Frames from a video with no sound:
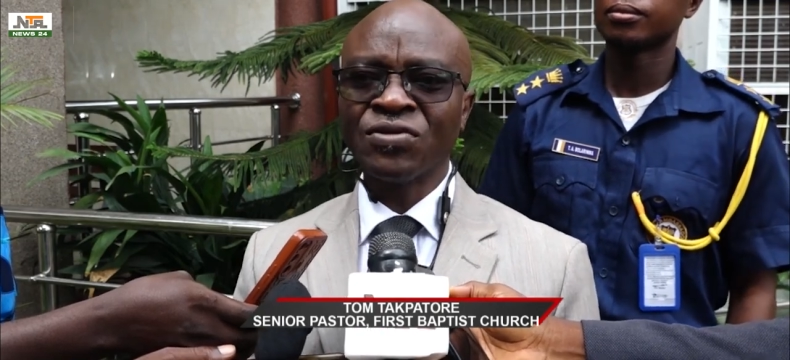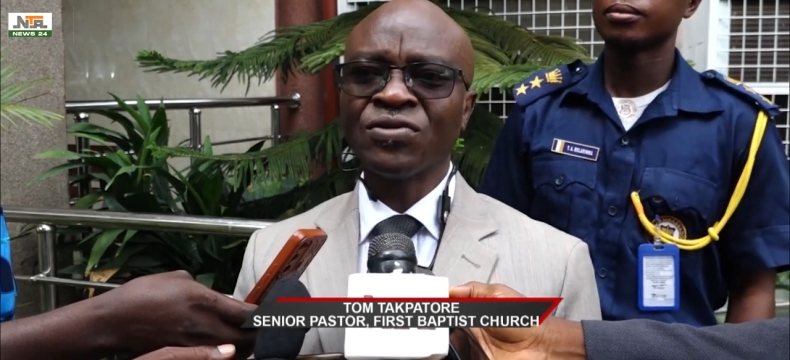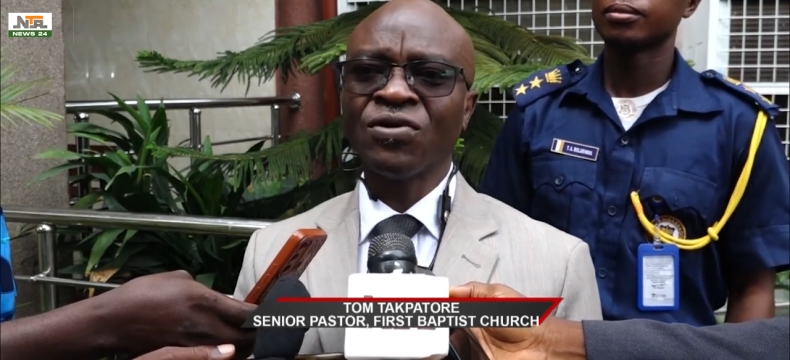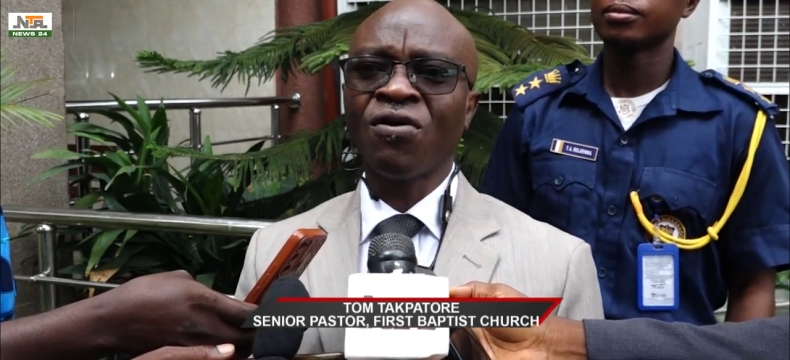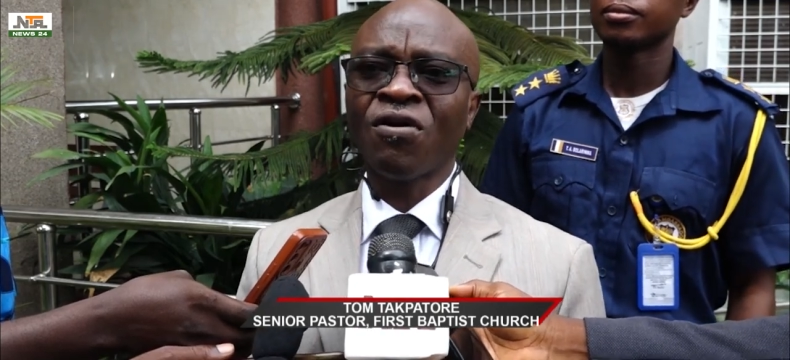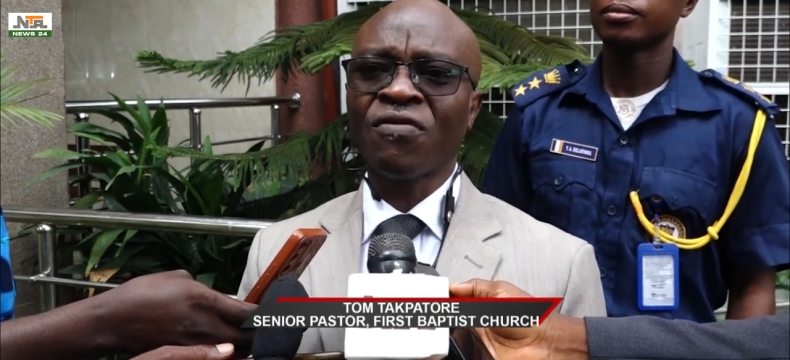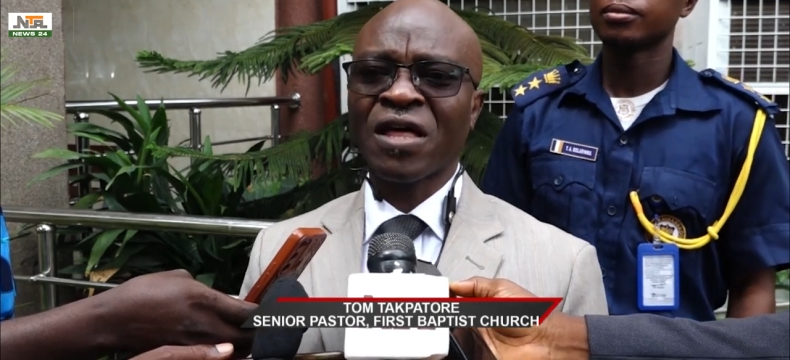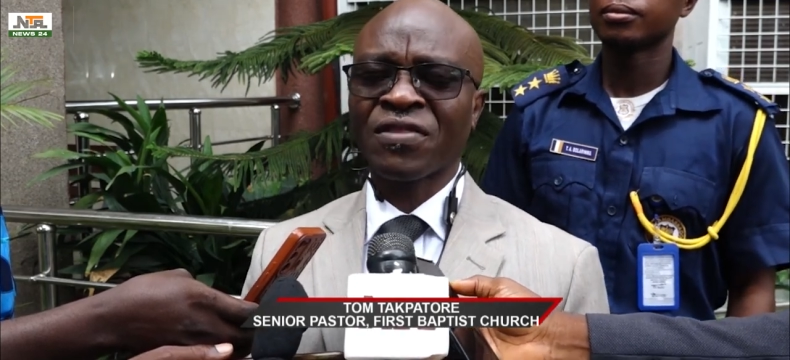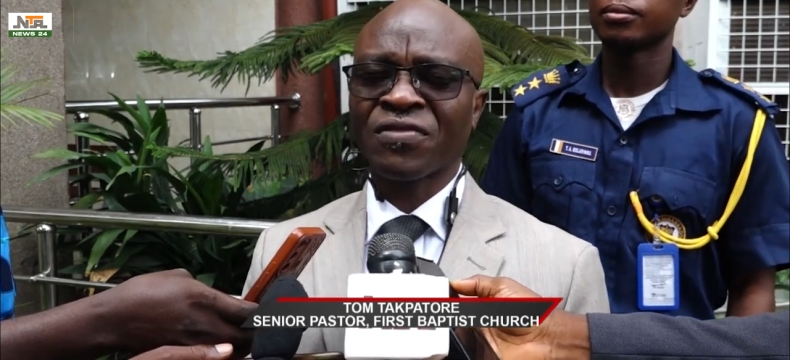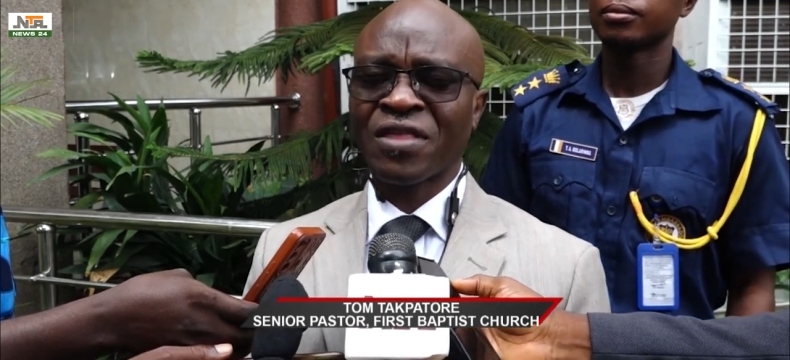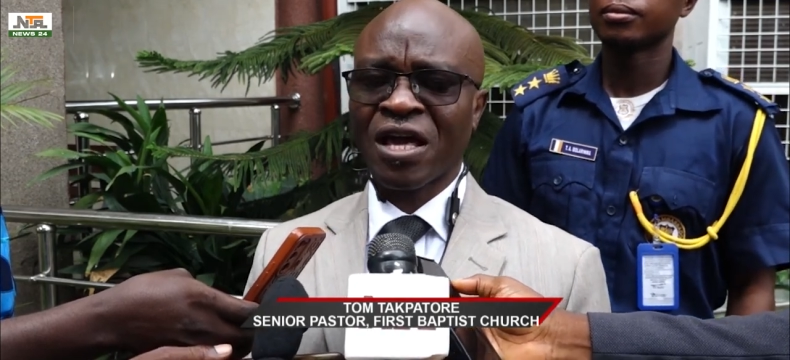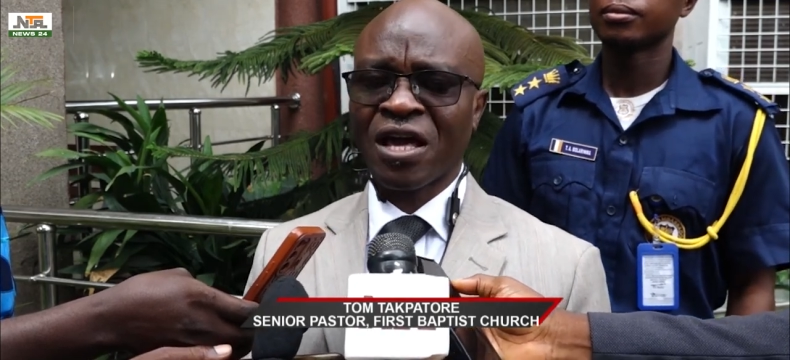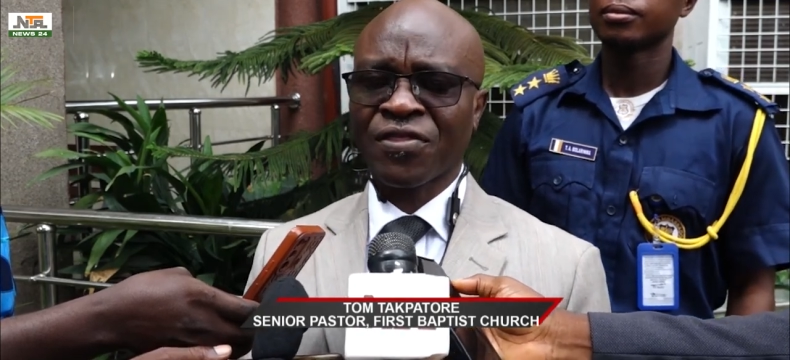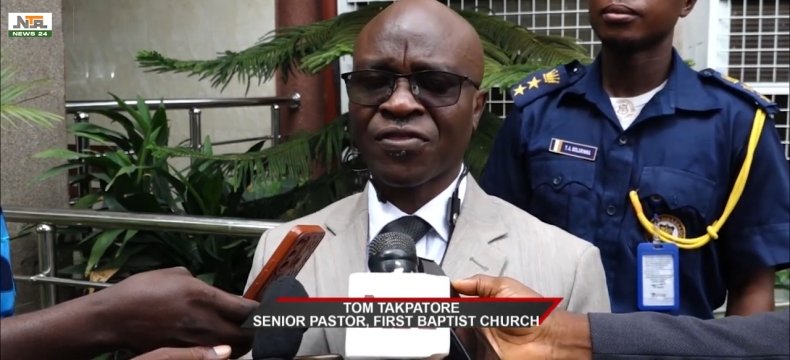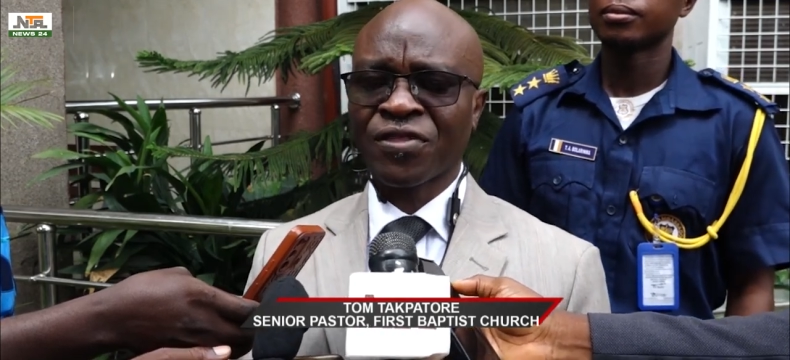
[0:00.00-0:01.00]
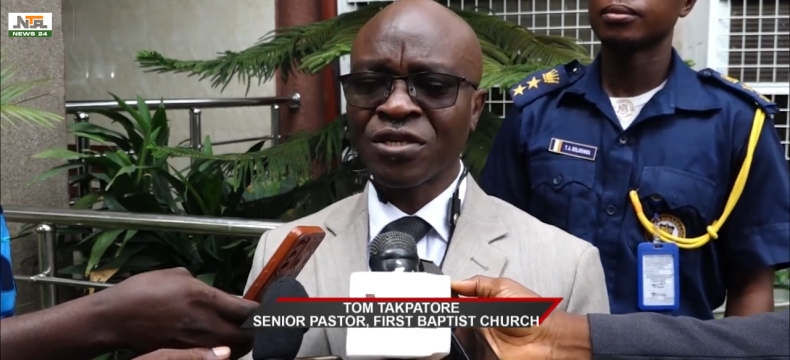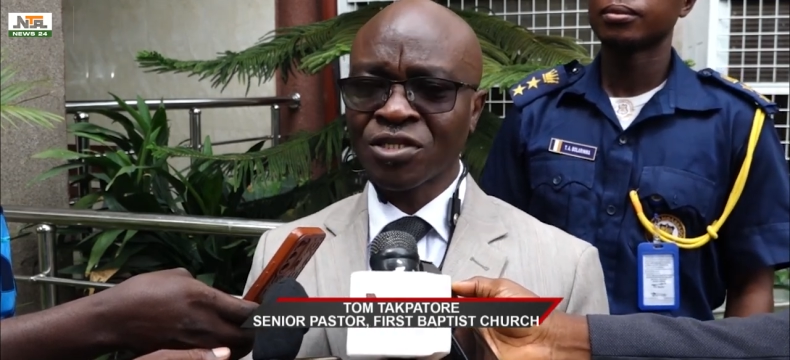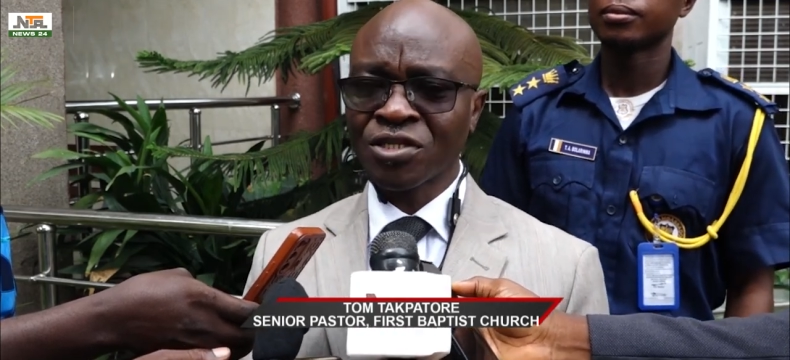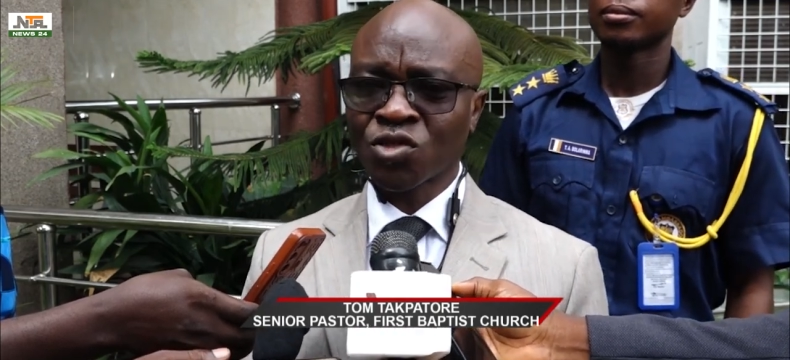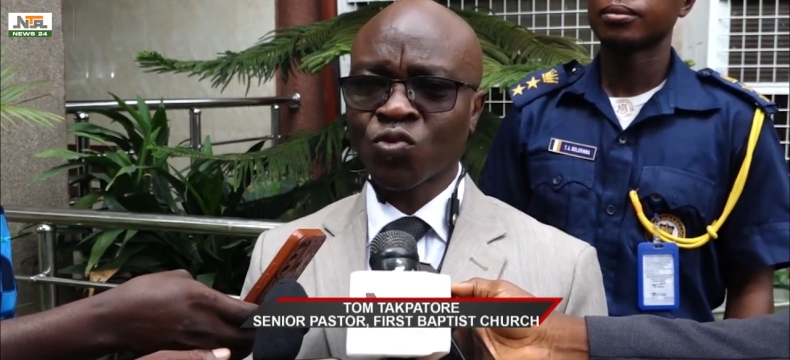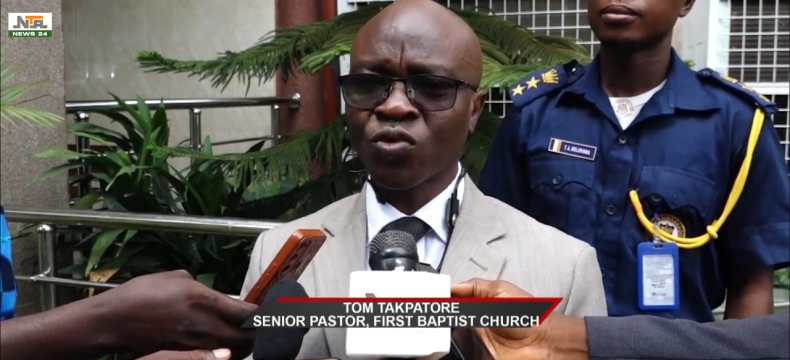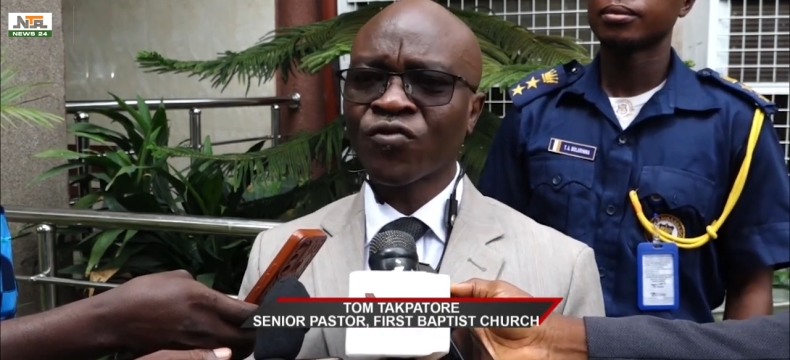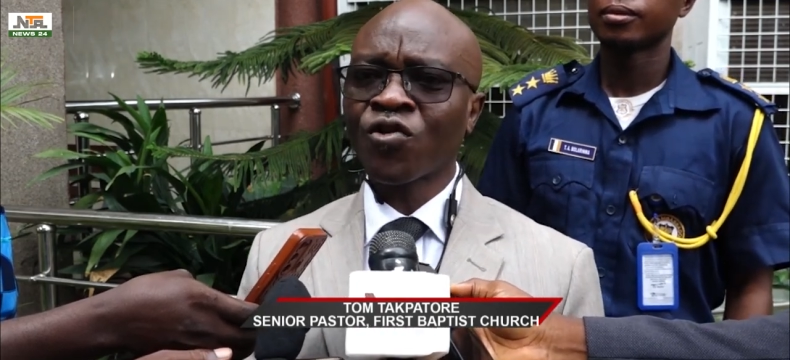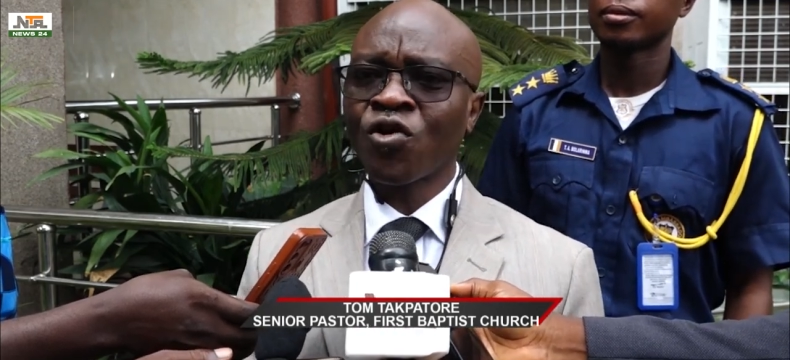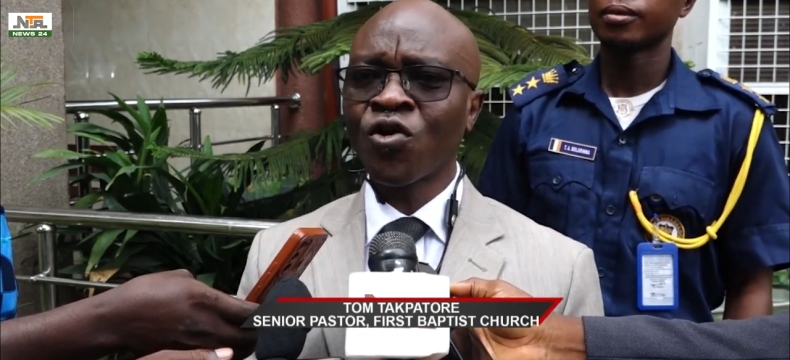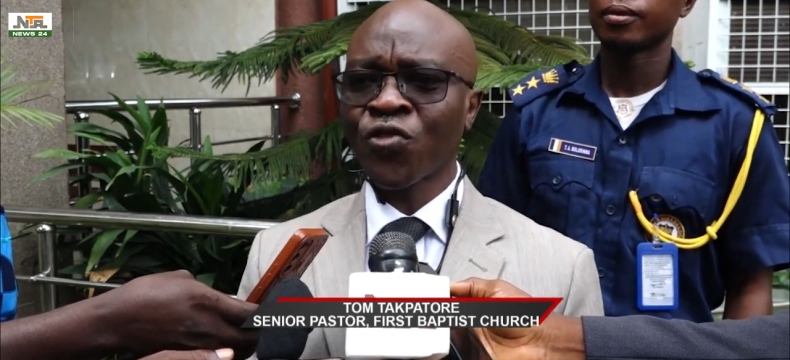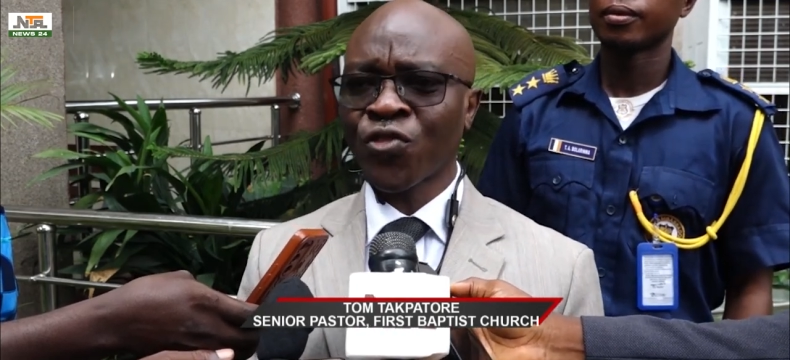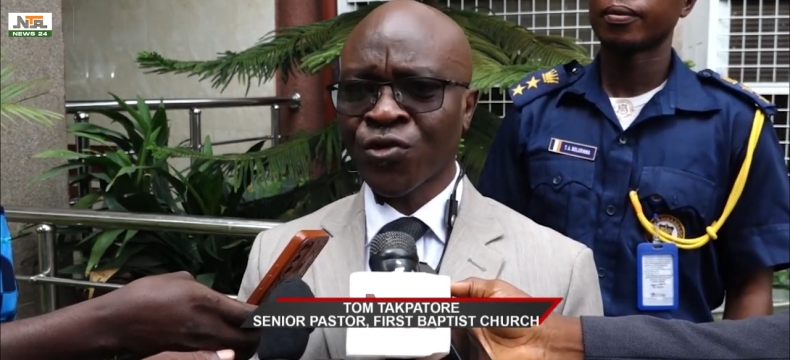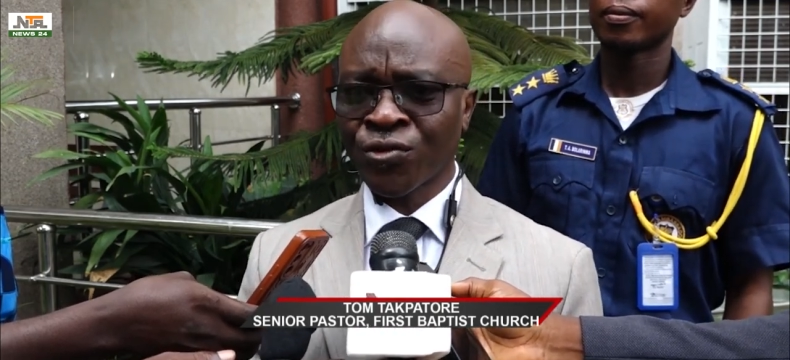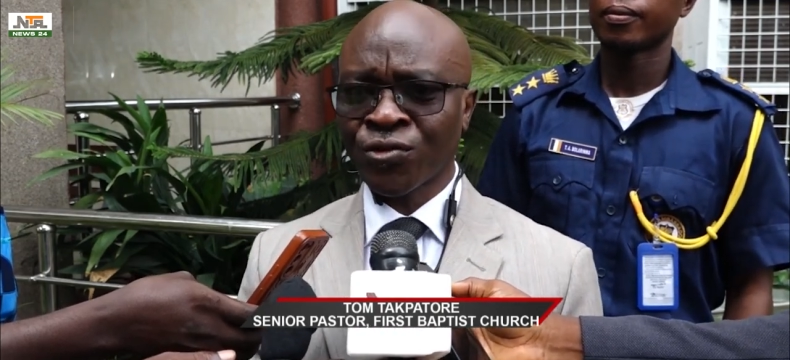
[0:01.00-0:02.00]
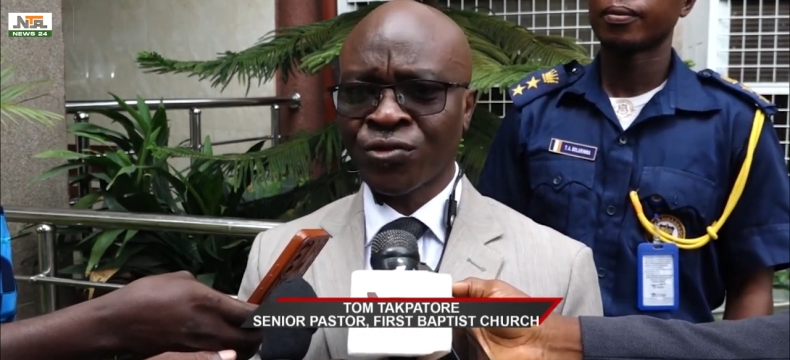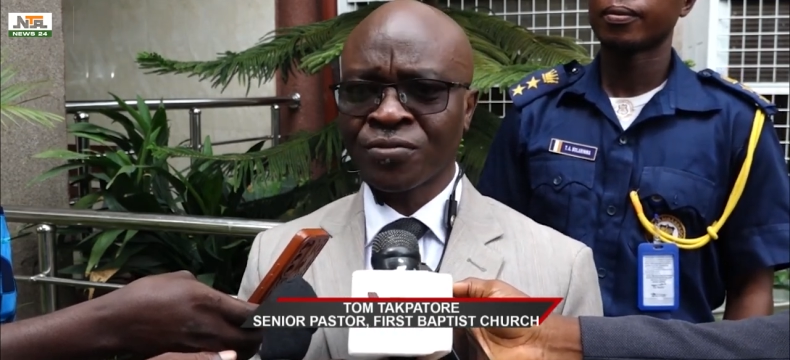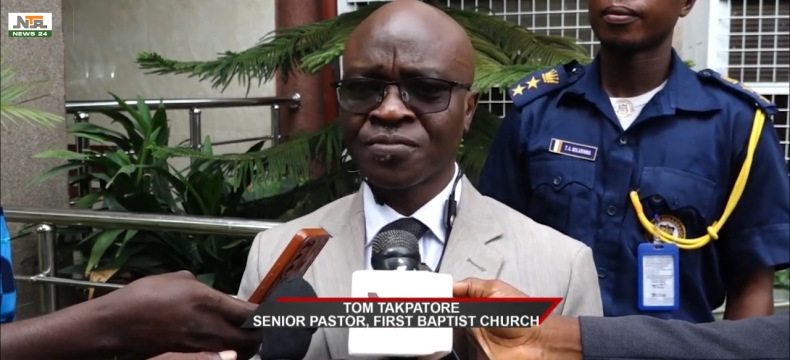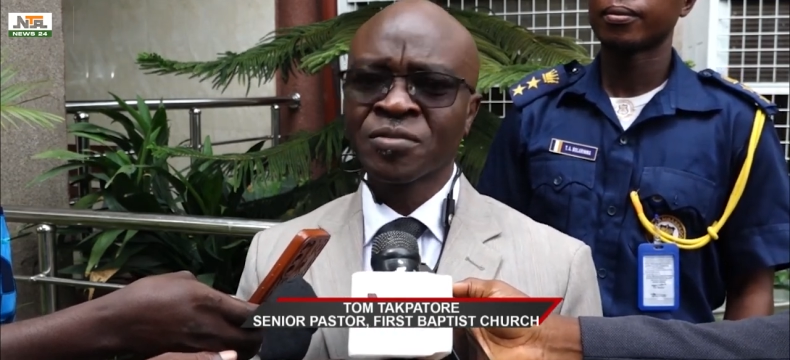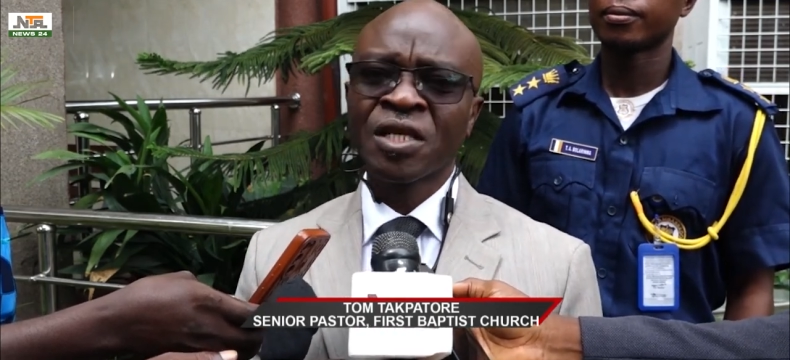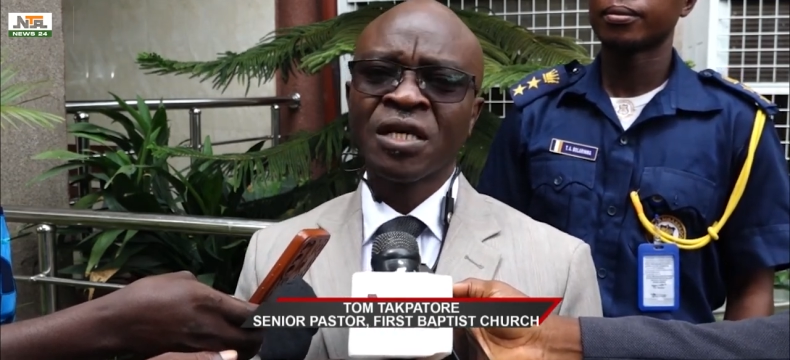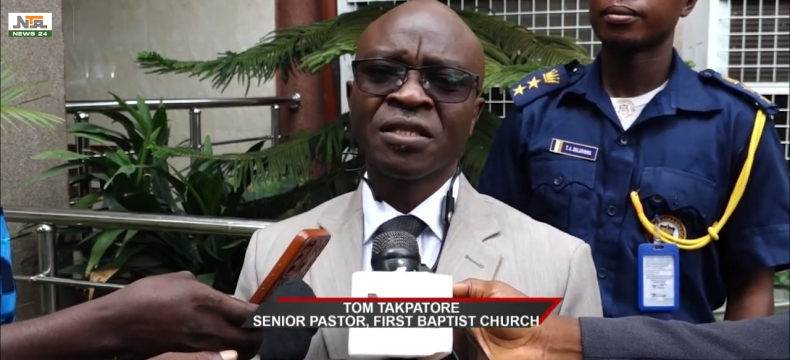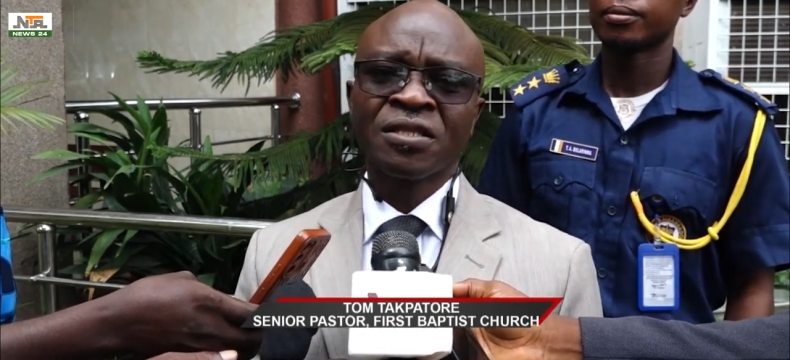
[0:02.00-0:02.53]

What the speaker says: you know that there are things we've gone through